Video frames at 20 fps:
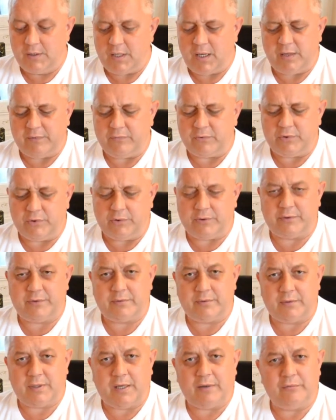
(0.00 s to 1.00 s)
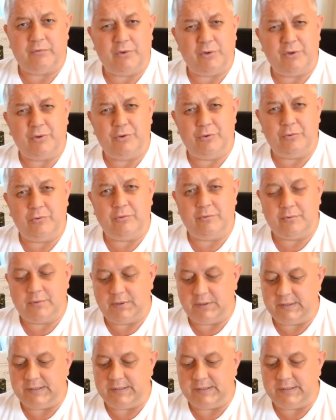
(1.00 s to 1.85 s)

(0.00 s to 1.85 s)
I would not, I would not do the